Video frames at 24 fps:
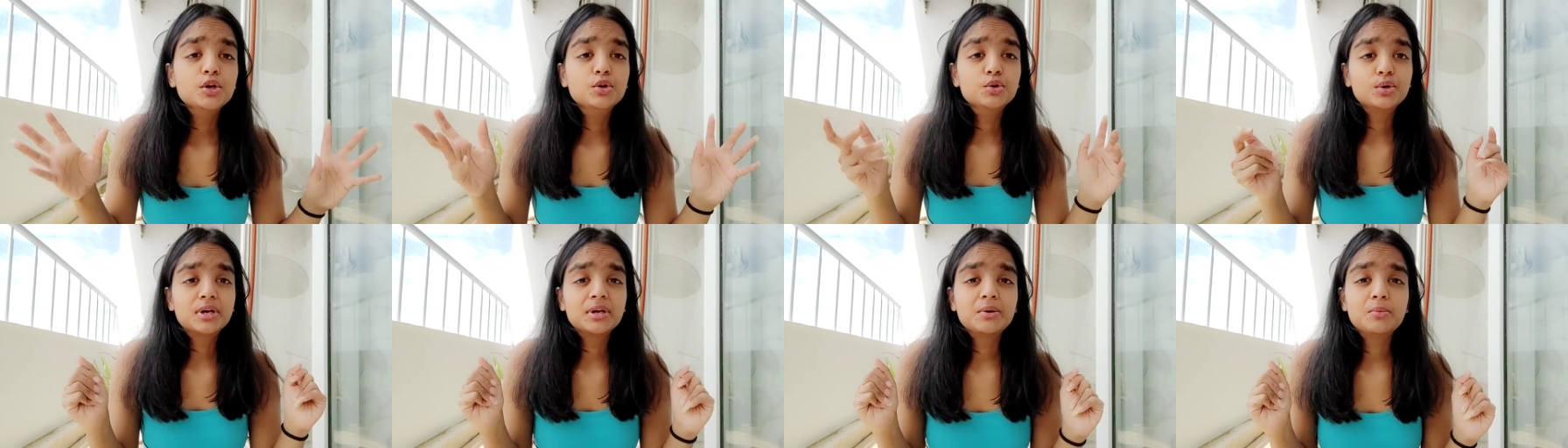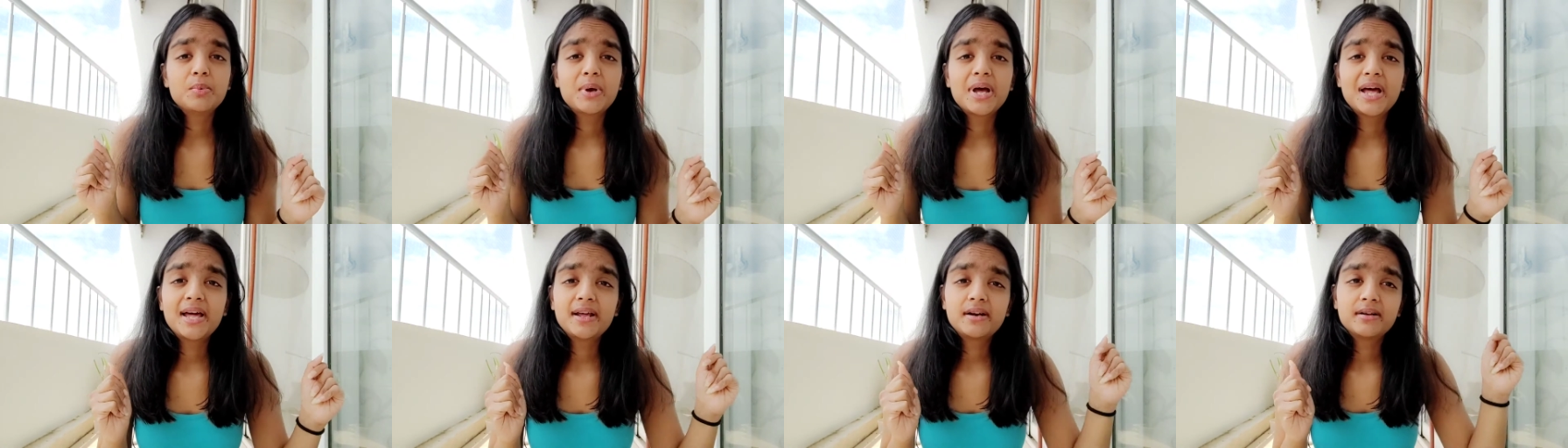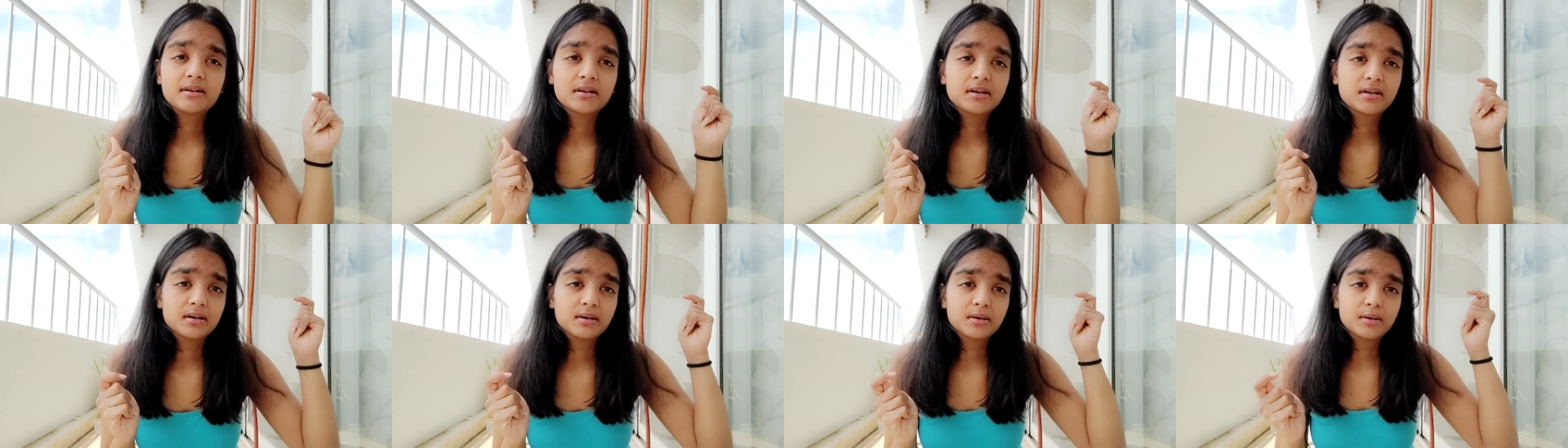You can wear
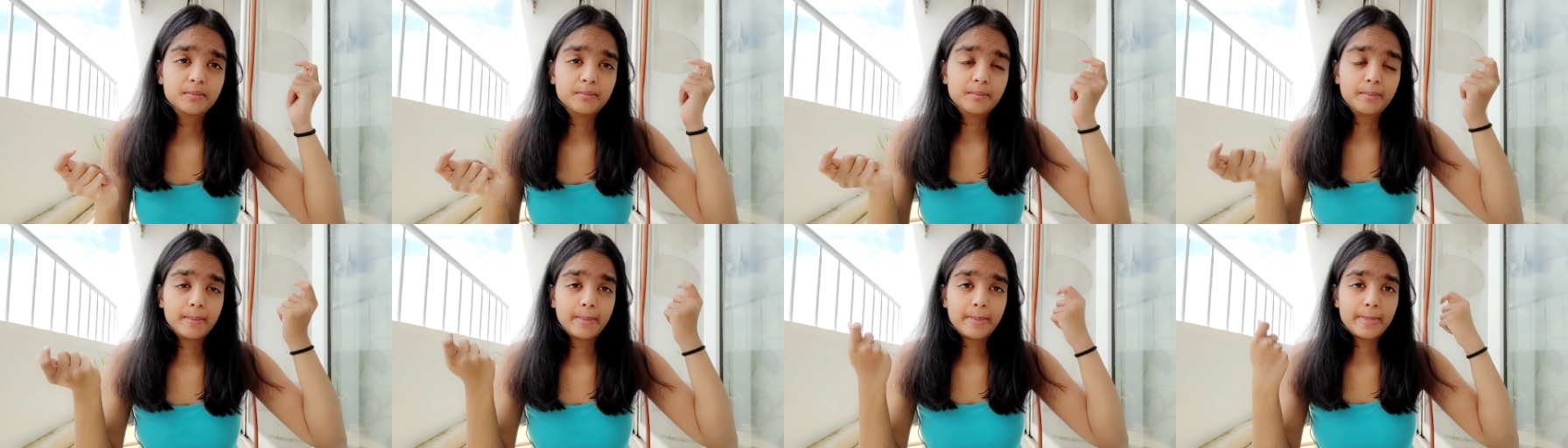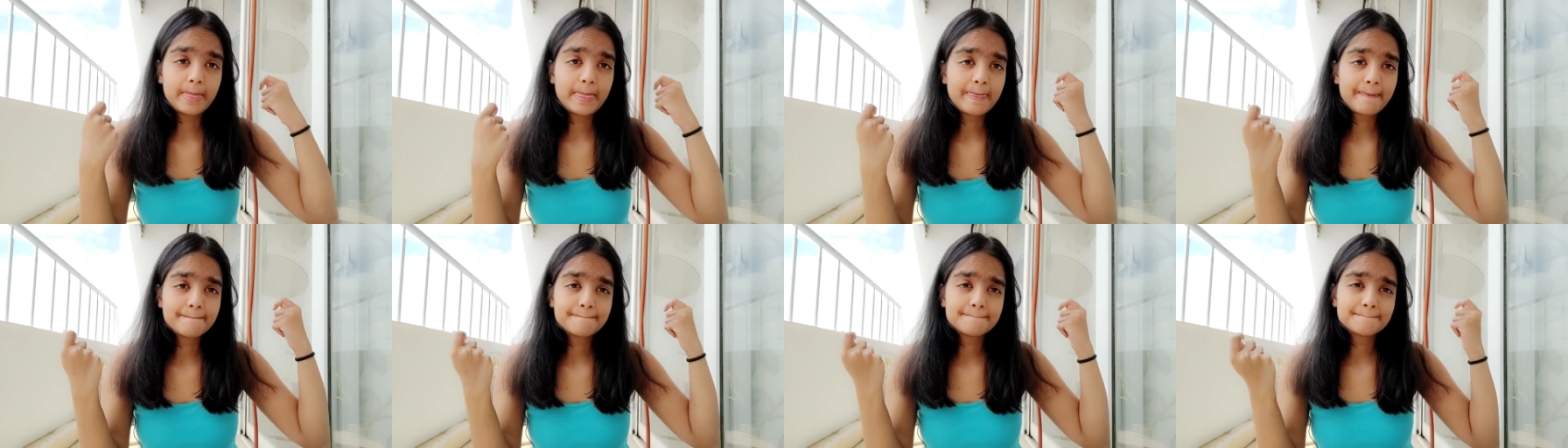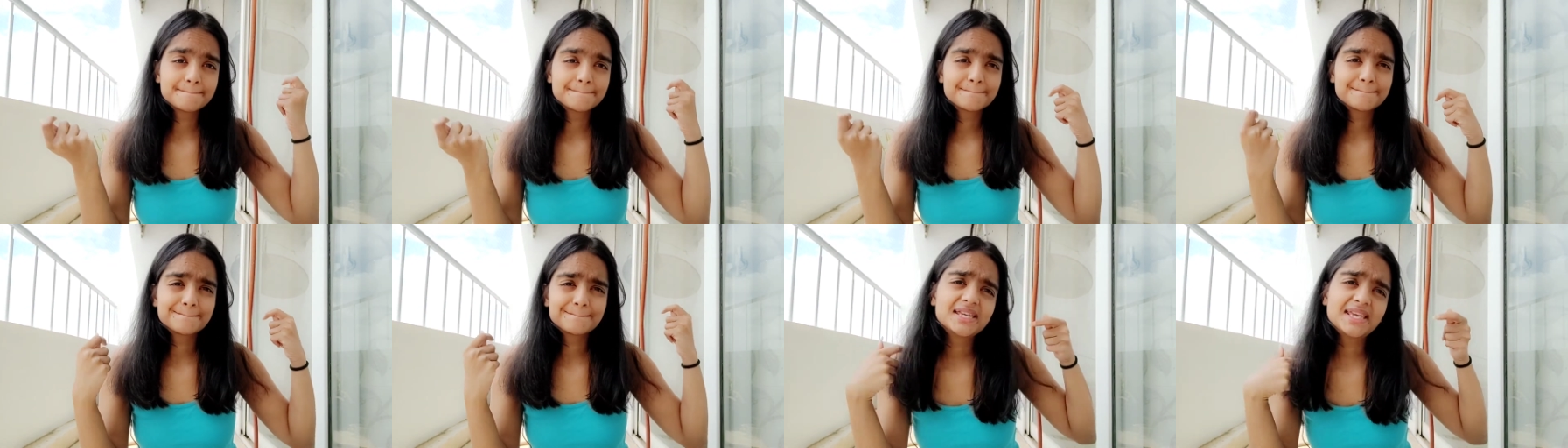a
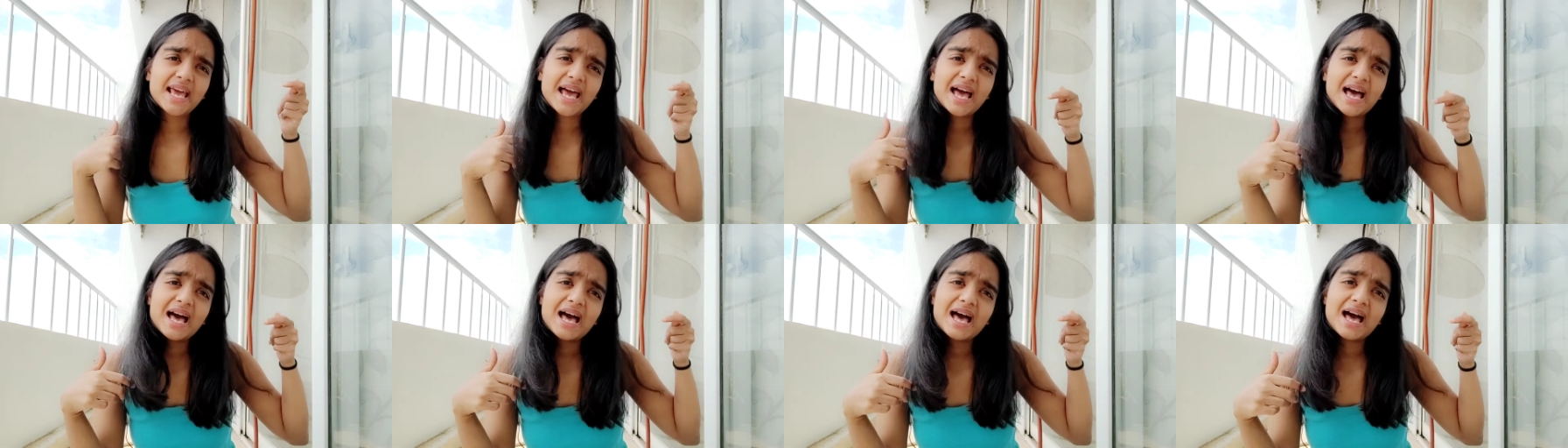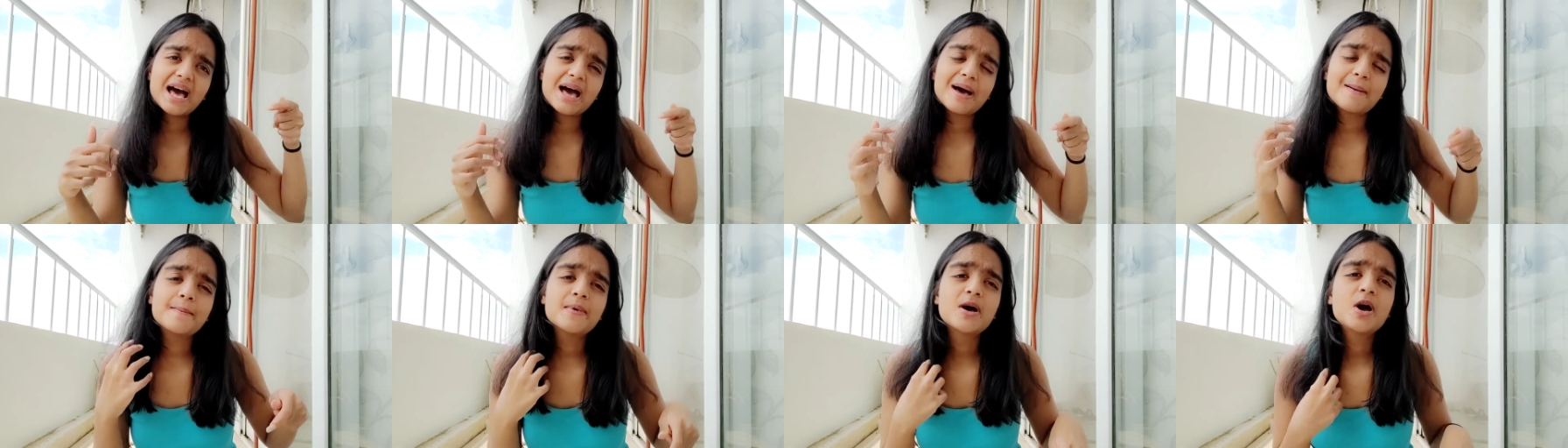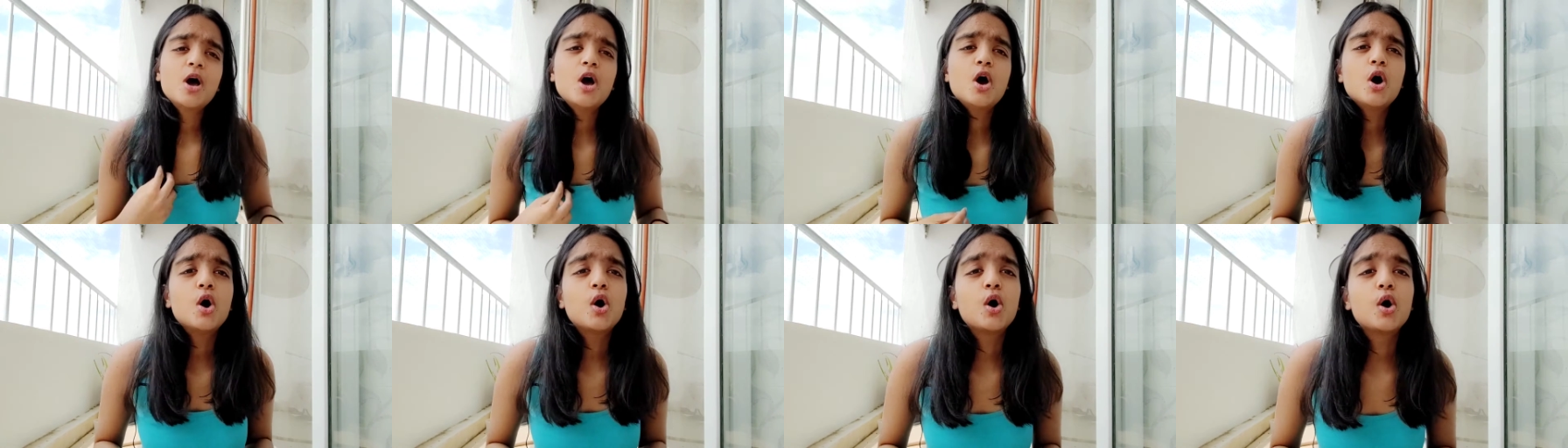cap
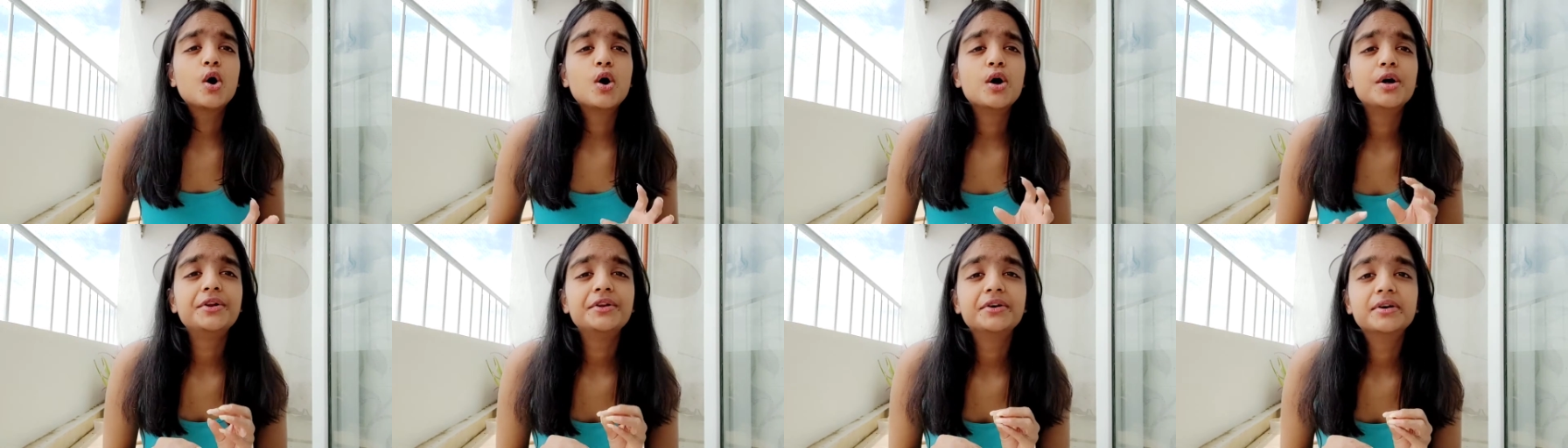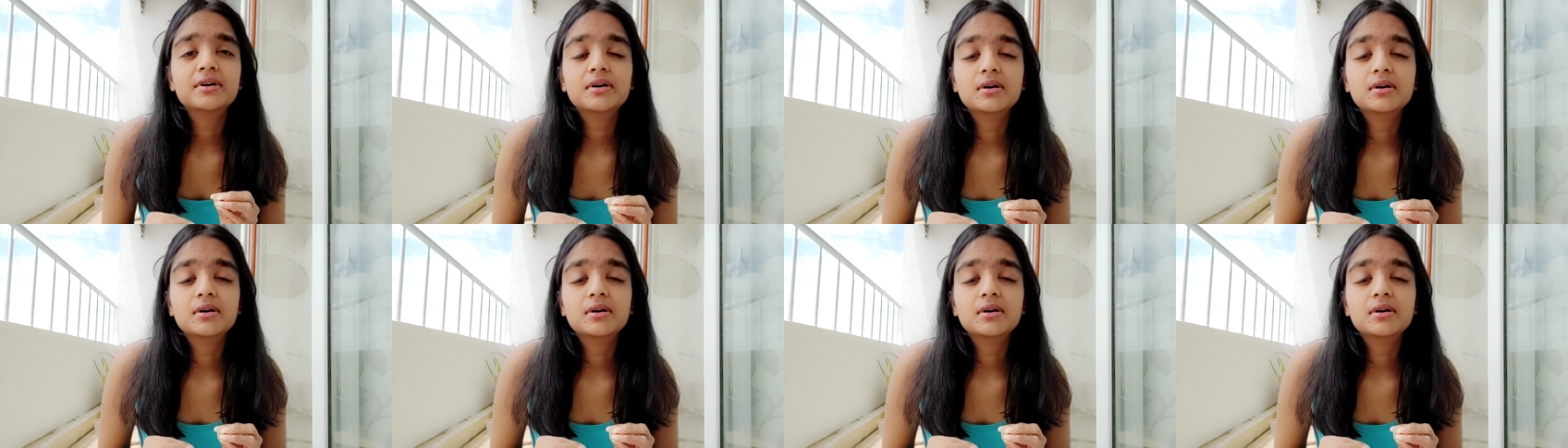or